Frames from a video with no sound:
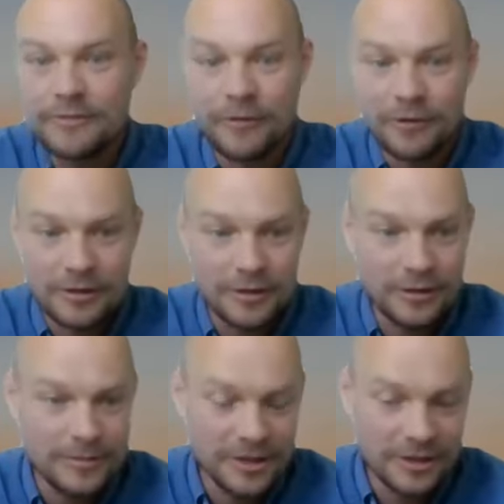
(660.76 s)
to 4
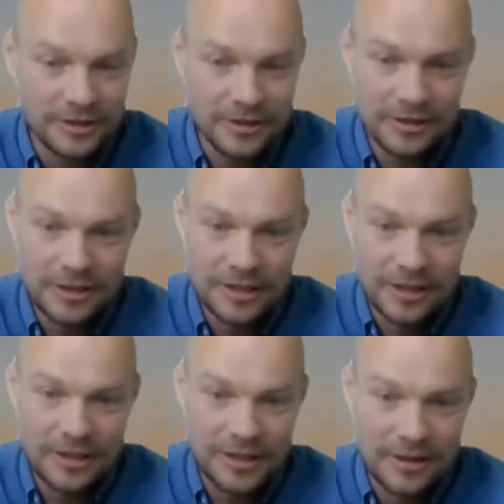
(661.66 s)
kilometers,
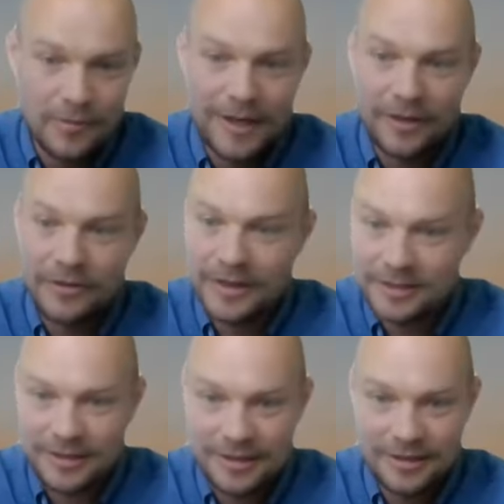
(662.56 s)
well
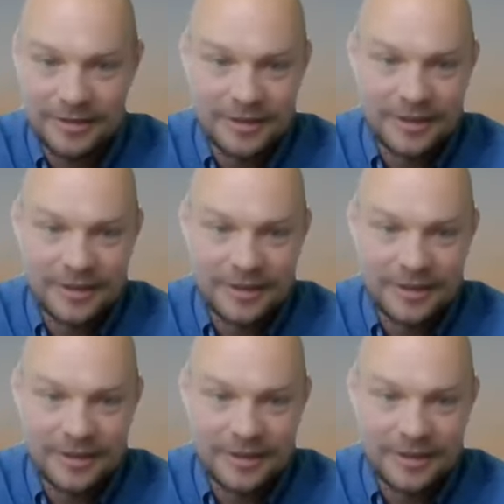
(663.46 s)
testing,